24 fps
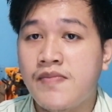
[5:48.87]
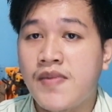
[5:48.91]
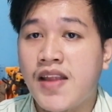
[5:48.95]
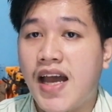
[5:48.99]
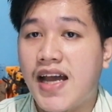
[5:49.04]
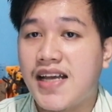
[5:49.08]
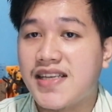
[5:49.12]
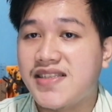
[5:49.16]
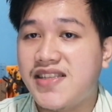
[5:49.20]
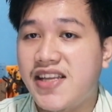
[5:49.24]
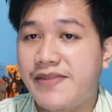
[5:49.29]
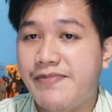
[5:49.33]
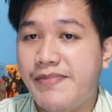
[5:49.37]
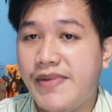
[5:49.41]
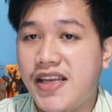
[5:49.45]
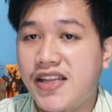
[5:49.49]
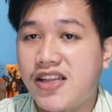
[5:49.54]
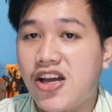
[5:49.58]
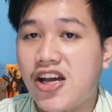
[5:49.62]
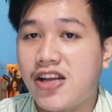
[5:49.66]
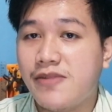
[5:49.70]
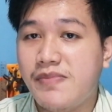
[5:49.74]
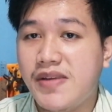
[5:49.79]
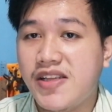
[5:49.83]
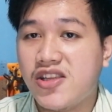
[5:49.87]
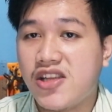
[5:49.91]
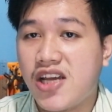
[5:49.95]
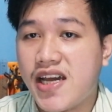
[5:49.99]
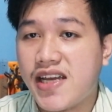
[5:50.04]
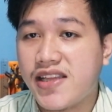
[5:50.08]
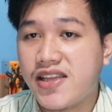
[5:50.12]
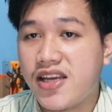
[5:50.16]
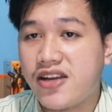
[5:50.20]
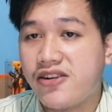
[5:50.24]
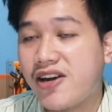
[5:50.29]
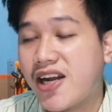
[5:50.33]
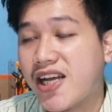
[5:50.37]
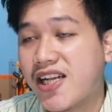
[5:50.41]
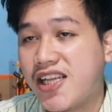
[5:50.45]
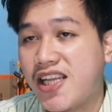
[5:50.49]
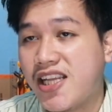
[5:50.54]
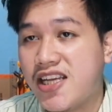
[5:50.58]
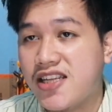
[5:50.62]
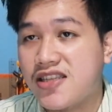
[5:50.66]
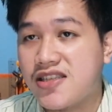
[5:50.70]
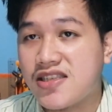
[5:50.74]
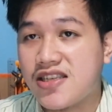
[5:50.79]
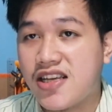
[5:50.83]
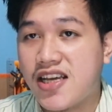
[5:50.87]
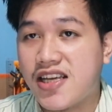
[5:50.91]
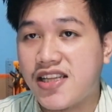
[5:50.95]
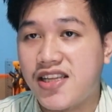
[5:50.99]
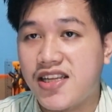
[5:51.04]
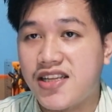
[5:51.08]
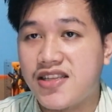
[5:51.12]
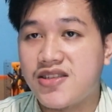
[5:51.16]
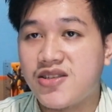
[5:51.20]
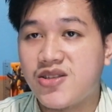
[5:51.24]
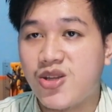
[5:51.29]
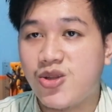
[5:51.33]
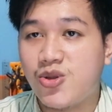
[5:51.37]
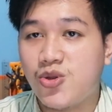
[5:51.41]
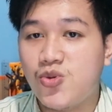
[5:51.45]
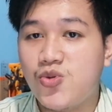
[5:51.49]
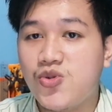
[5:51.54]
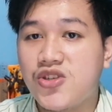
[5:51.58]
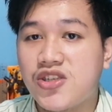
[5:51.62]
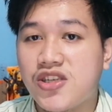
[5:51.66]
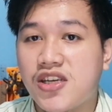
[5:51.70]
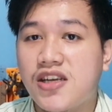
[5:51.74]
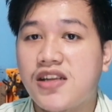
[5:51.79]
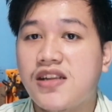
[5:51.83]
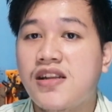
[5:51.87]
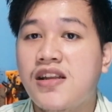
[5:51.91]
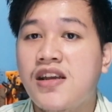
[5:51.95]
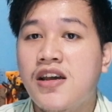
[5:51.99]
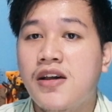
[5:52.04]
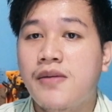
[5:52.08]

as they may not be tied directly inside the institution,